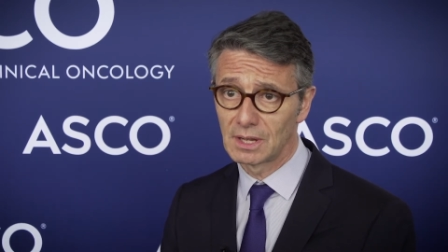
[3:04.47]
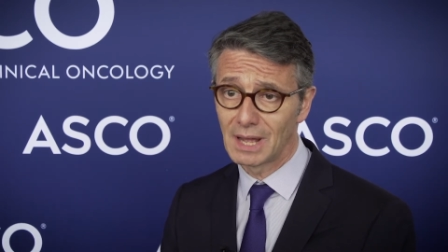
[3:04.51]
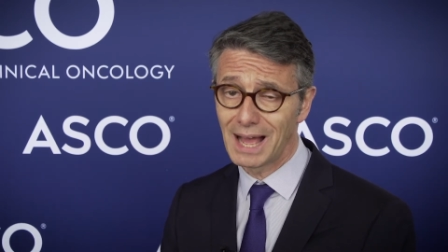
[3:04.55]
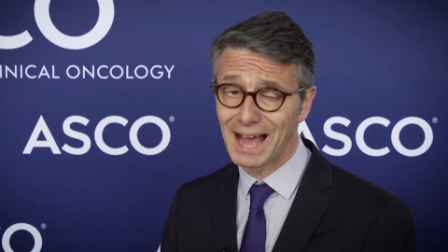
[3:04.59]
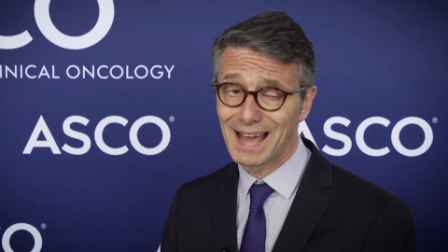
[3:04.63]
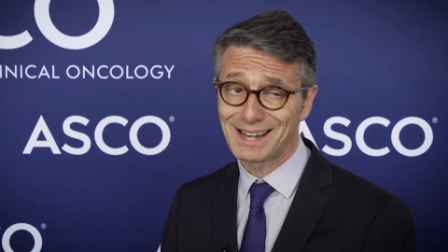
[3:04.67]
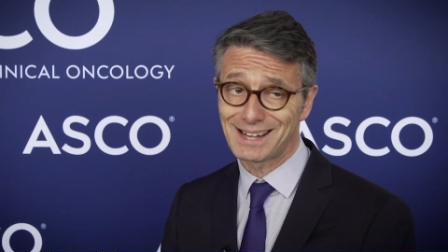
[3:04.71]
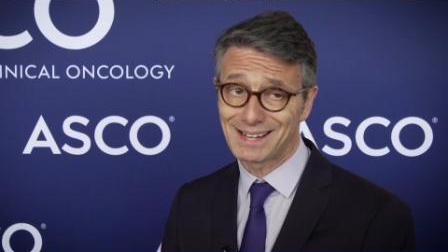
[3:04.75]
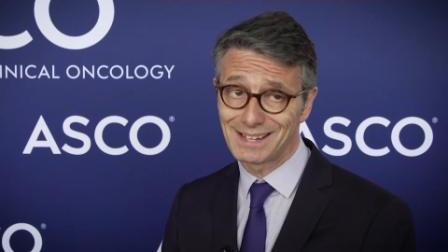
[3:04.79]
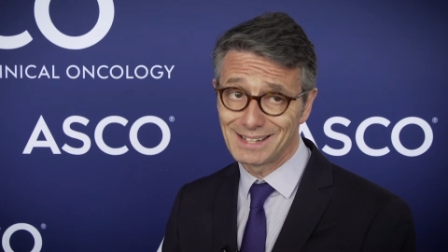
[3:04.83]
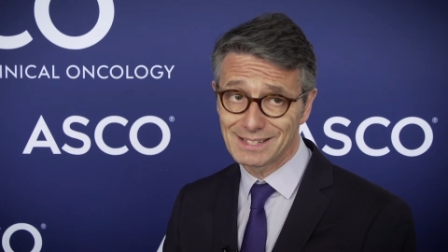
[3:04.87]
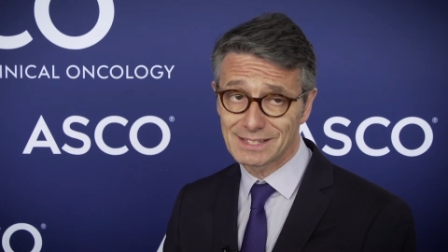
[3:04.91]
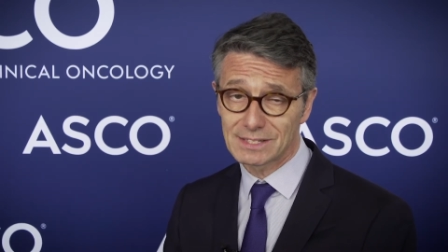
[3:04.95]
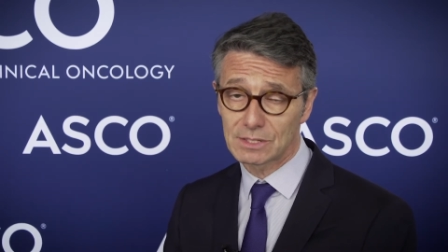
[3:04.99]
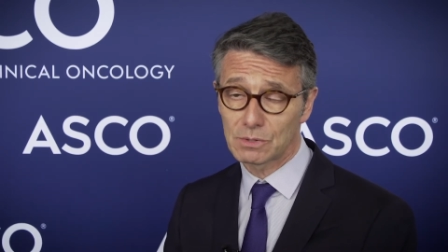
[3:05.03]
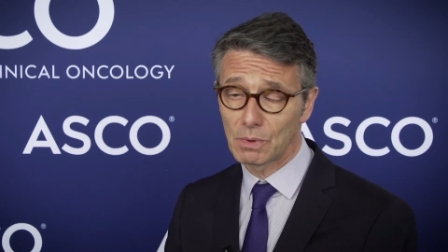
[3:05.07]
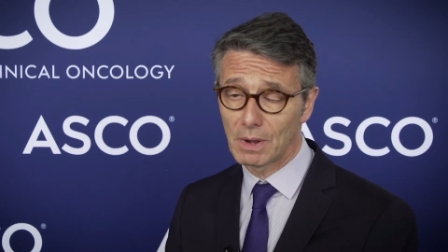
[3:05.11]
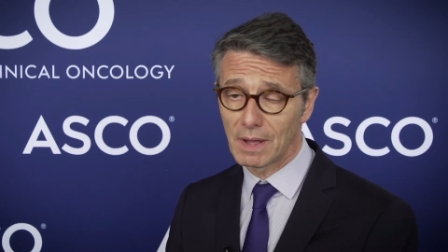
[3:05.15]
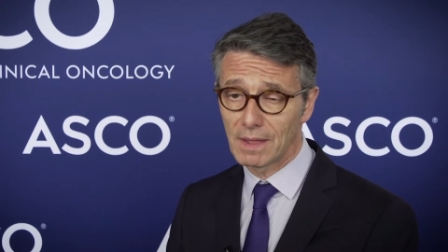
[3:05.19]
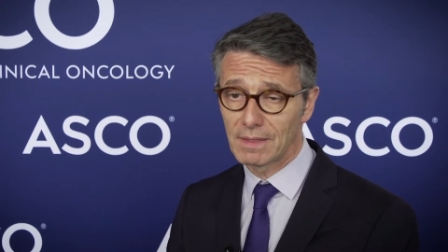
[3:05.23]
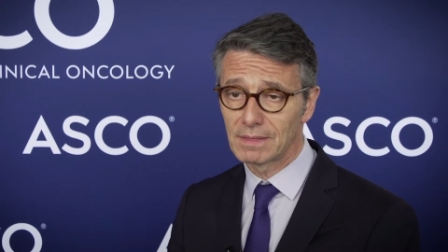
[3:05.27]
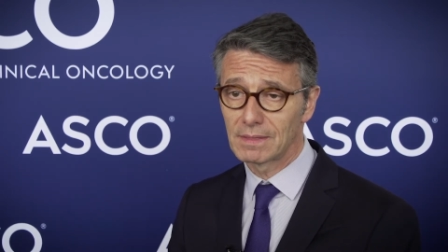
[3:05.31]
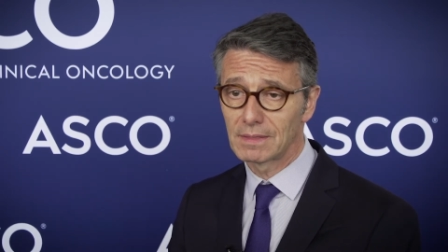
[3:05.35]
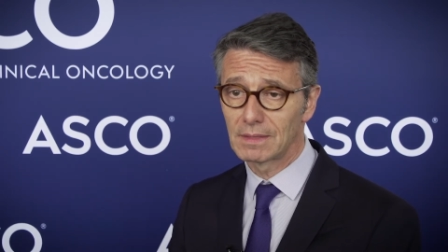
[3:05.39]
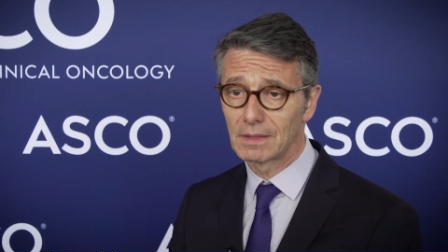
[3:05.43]
at least
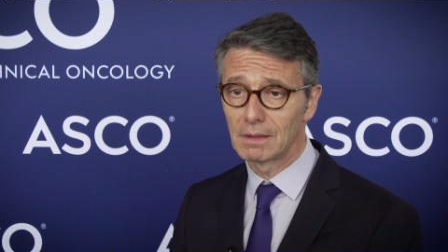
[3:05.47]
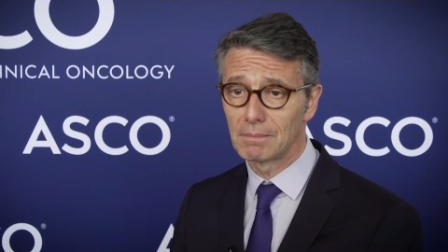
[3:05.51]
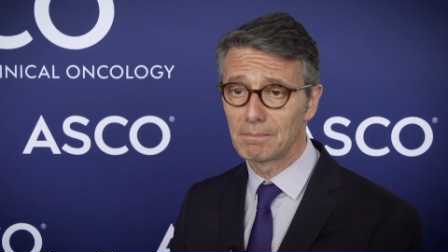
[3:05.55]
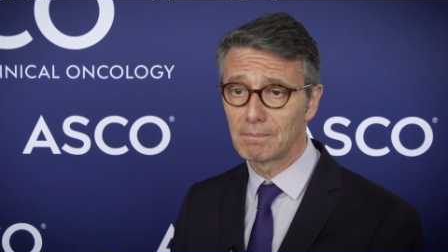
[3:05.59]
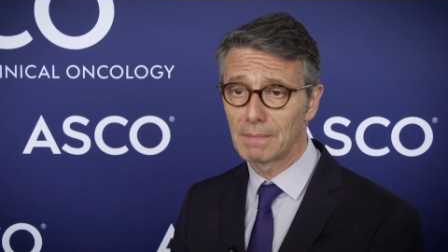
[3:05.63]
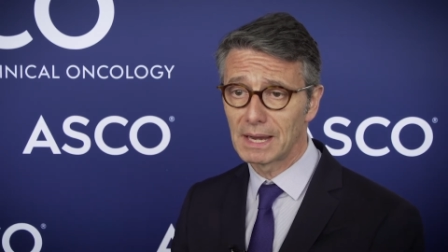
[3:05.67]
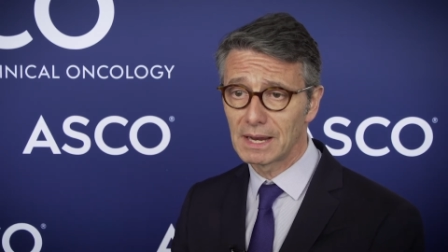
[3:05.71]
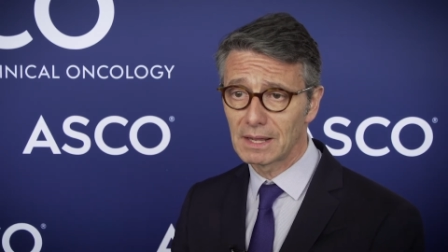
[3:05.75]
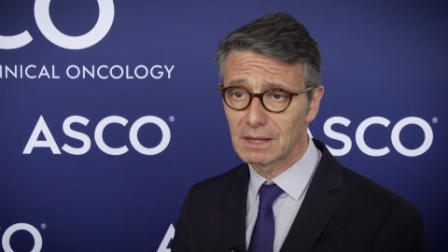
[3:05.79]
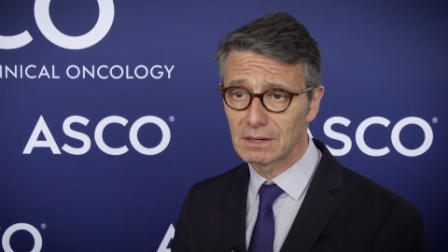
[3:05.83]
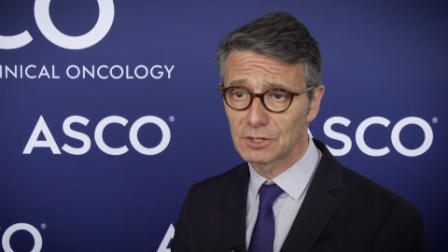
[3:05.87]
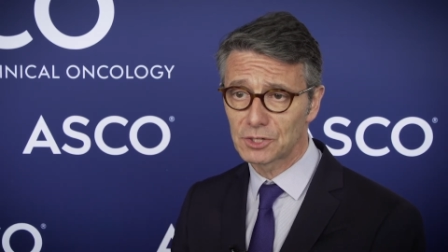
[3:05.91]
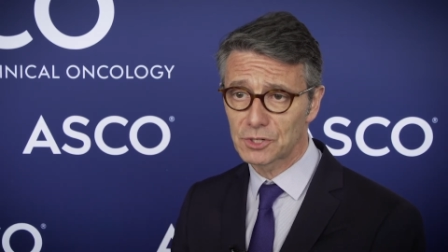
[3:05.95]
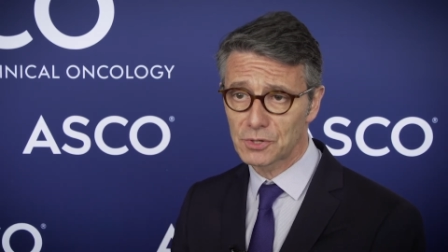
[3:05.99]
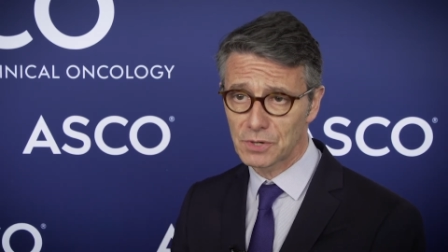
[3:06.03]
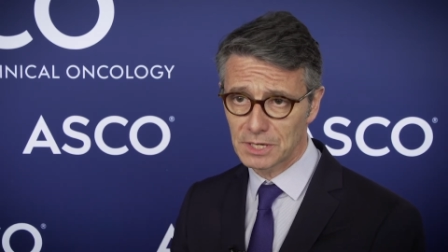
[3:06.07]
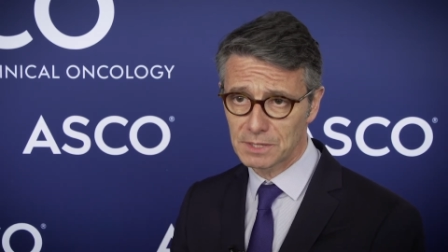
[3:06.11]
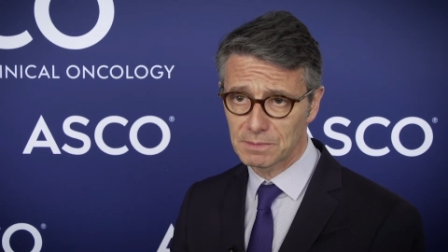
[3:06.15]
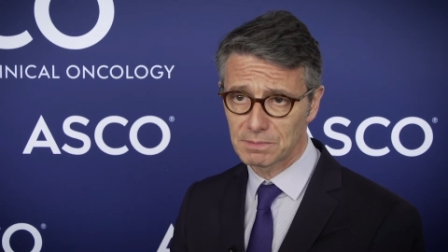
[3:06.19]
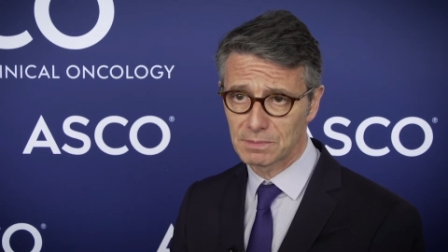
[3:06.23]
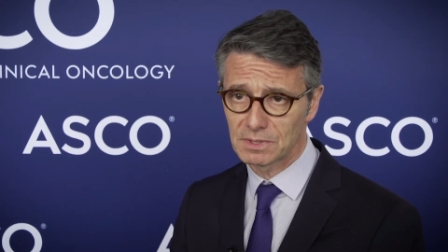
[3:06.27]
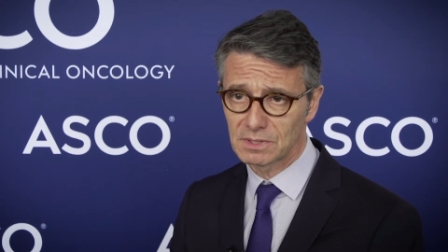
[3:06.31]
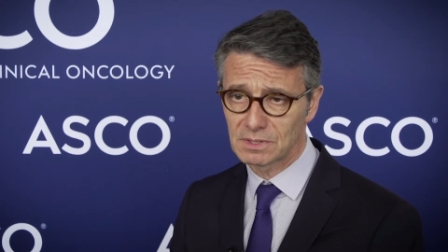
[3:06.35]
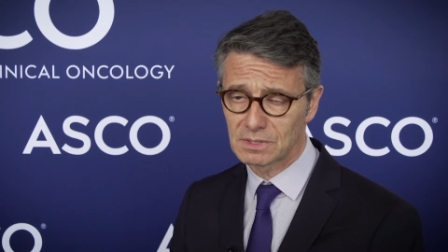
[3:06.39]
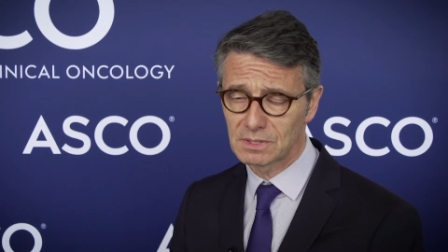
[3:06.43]
when a medical
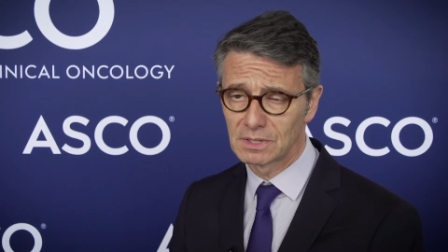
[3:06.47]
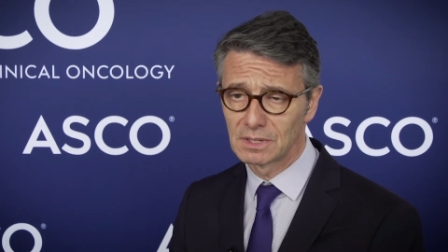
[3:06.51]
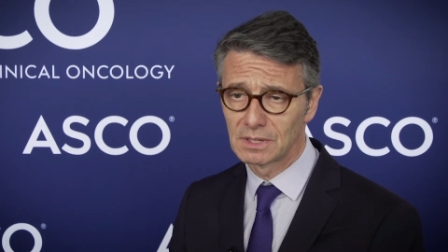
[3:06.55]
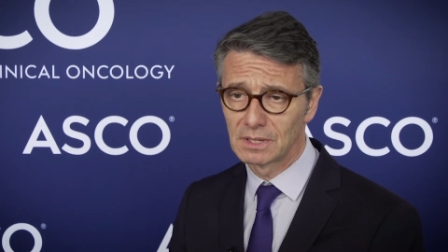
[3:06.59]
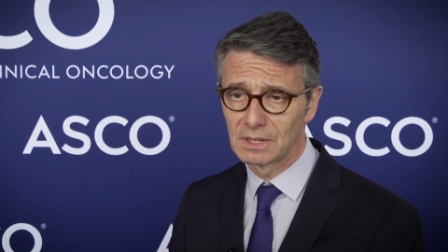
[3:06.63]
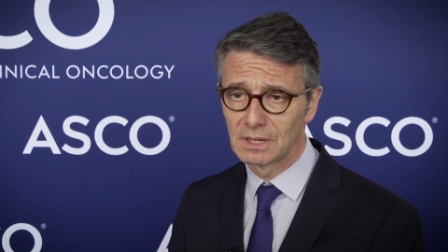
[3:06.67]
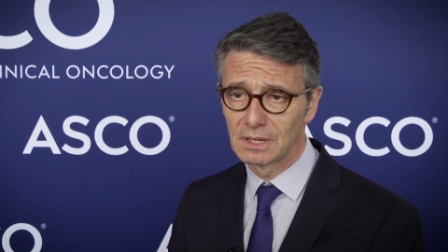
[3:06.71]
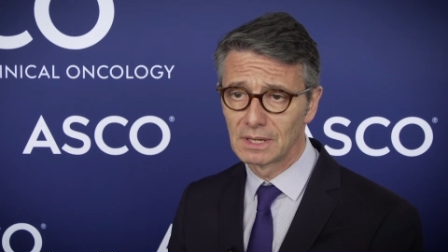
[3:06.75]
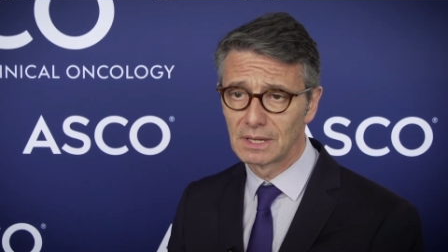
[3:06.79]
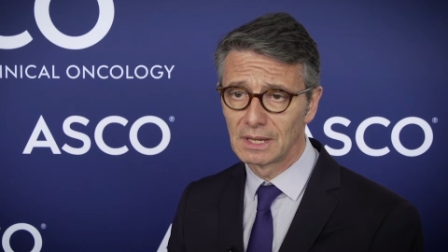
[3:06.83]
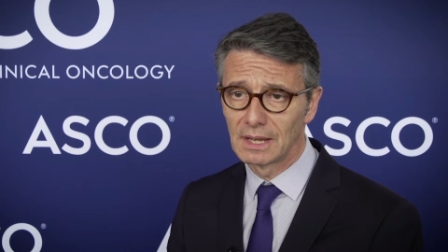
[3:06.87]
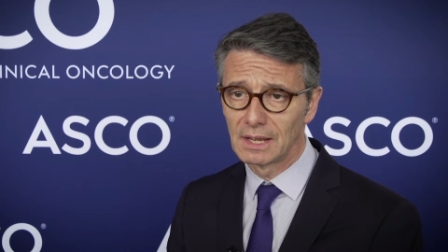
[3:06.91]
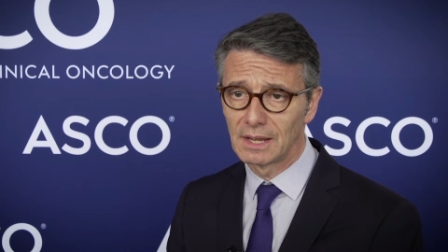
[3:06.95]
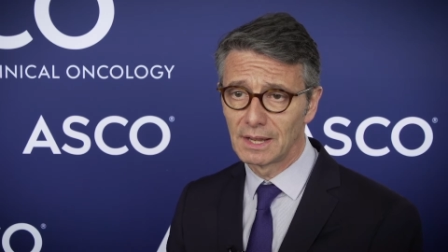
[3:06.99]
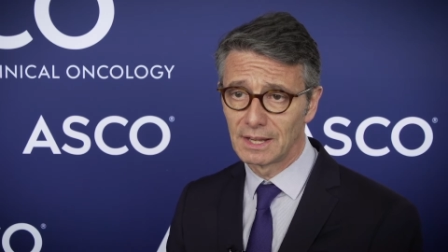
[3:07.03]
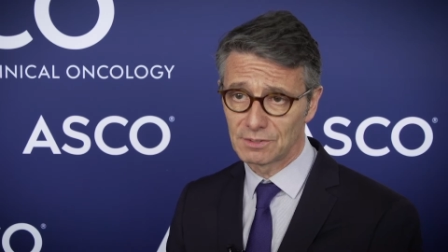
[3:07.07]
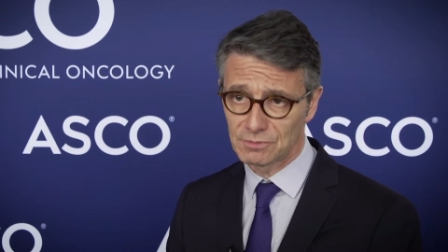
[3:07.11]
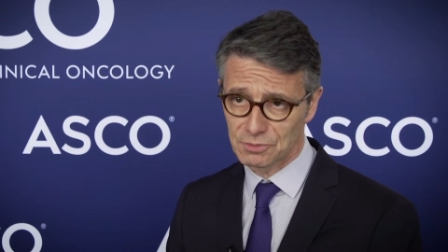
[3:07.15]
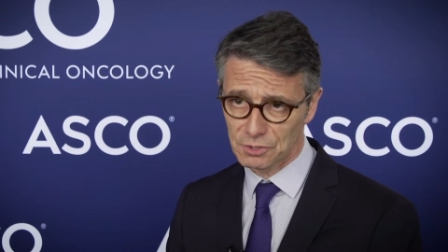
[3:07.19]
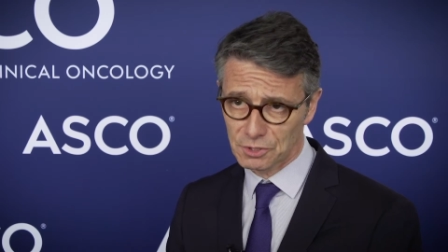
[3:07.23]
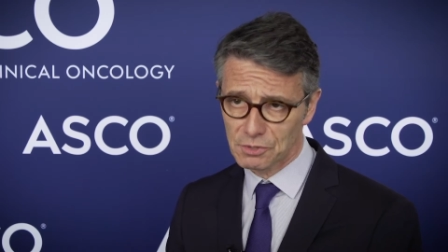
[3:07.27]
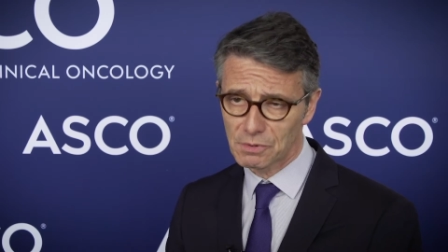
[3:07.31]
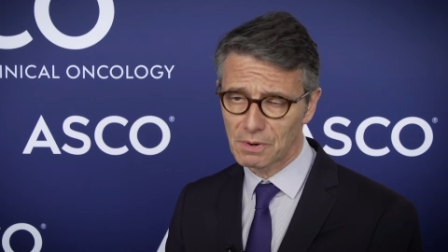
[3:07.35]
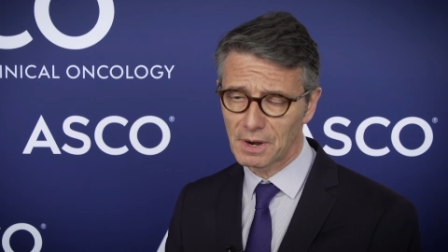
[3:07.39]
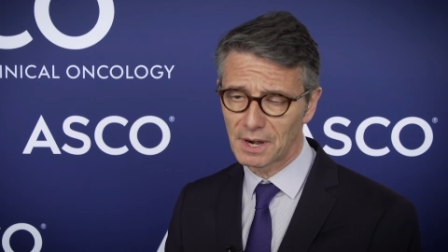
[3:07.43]
treatment is
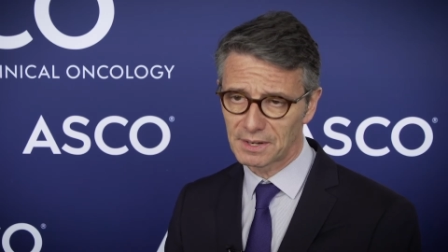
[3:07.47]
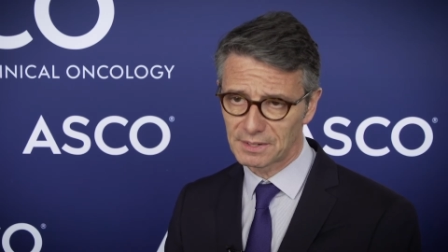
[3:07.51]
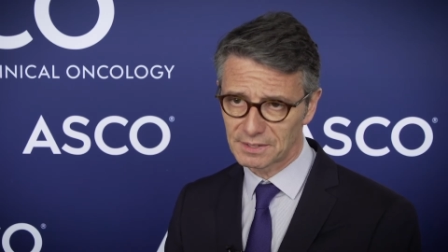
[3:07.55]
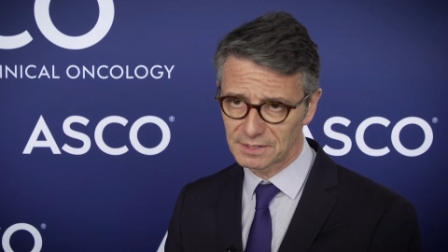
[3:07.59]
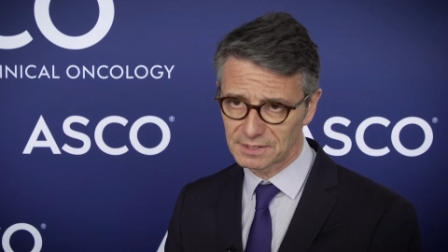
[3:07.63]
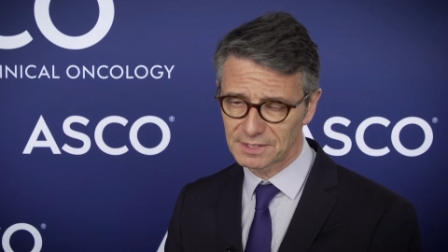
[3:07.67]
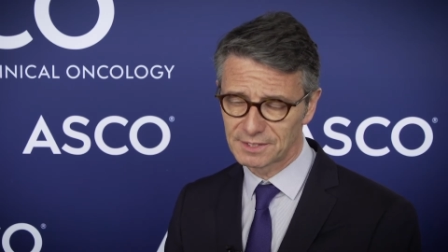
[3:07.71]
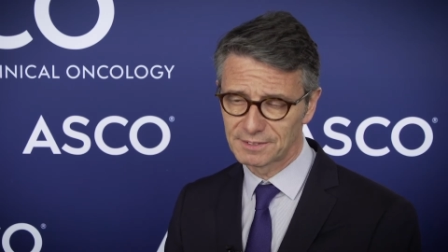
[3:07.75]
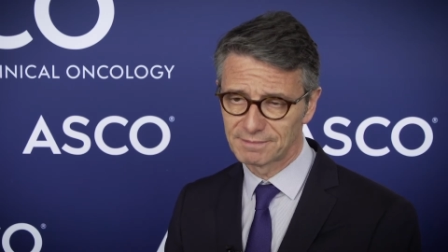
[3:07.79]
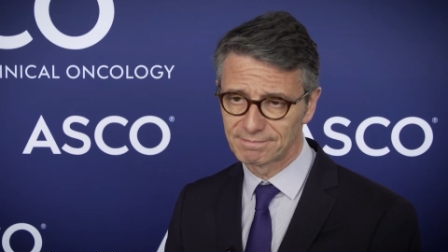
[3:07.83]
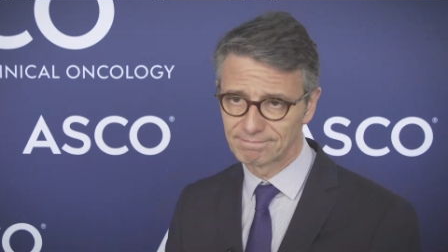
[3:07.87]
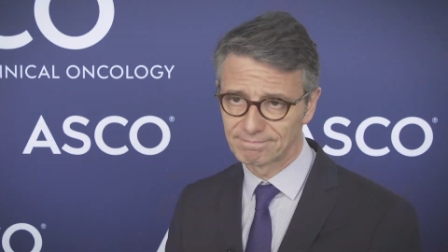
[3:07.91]
required.